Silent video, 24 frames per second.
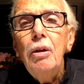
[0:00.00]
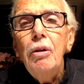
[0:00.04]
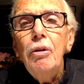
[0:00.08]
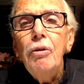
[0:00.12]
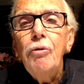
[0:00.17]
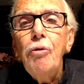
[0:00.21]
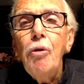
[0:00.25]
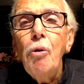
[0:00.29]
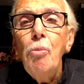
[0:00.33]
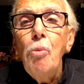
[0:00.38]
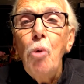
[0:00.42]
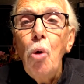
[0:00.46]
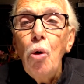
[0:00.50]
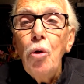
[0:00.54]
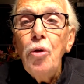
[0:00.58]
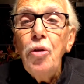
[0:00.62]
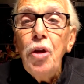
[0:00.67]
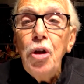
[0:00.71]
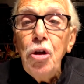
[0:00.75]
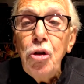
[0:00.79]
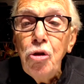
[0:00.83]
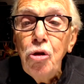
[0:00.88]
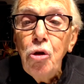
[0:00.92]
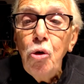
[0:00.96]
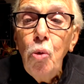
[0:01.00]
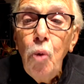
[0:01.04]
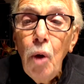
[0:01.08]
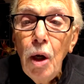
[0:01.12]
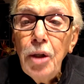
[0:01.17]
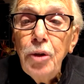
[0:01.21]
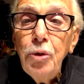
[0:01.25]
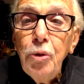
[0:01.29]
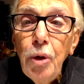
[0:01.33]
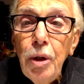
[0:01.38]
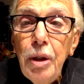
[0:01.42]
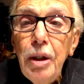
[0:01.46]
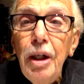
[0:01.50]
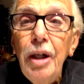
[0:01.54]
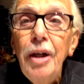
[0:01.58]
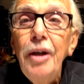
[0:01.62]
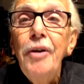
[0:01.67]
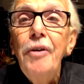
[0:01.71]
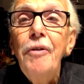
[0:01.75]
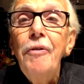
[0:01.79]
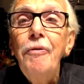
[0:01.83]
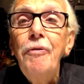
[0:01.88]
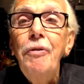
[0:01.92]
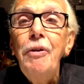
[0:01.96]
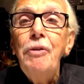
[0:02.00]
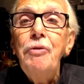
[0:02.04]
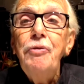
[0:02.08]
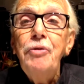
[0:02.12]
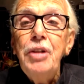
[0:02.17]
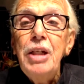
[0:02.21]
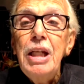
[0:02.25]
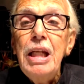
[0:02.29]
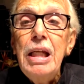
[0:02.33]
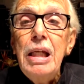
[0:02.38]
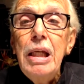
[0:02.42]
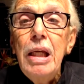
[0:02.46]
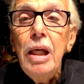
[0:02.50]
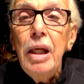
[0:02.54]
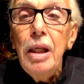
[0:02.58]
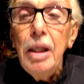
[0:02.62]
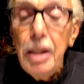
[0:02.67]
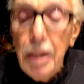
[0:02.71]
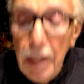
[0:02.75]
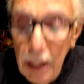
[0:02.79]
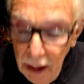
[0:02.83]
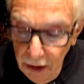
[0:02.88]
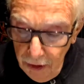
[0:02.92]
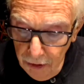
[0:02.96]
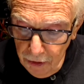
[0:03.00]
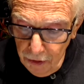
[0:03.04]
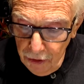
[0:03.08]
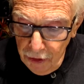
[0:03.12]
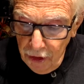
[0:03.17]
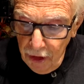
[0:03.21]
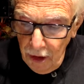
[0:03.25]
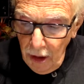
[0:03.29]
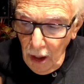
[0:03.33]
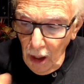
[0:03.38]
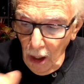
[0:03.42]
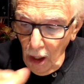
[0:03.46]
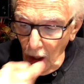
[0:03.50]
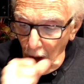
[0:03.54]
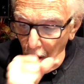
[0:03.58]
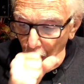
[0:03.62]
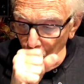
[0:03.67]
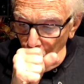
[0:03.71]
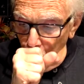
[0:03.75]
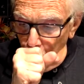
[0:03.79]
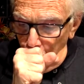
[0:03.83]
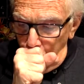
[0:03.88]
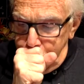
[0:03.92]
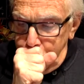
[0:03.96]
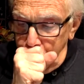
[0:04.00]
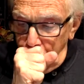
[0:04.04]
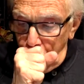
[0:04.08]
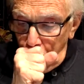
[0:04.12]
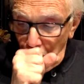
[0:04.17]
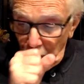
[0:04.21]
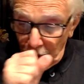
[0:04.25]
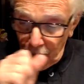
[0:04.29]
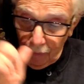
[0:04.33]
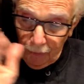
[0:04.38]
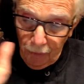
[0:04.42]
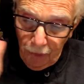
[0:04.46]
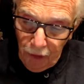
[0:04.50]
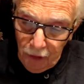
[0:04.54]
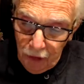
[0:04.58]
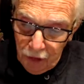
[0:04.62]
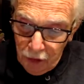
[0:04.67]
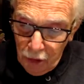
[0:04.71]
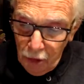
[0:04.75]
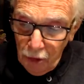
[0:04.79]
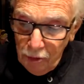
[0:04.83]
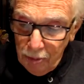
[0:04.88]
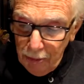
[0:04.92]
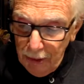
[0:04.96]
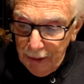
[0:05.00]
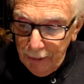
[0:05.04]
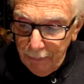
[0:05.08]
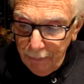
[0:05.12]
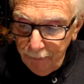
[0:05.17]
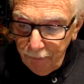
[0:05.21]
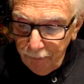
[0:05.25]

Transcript: for more than 250 years. Excuse me.